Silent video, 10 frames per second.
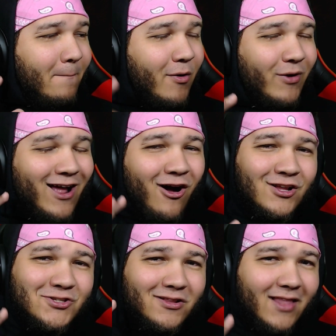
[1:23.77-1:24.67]
But what I
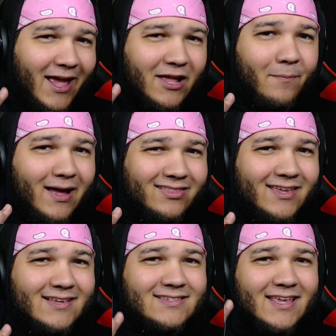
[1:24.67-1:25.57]
also like about
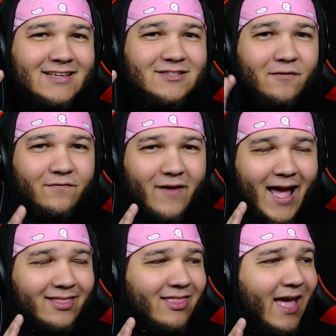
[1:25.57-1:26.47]
this is the
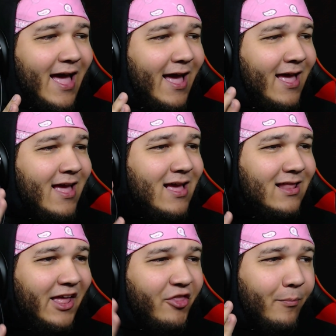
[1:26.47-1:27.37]
fact that,
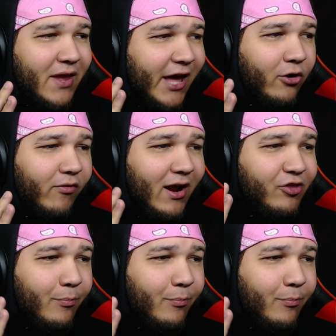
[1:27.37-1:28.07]
like, the piano, right?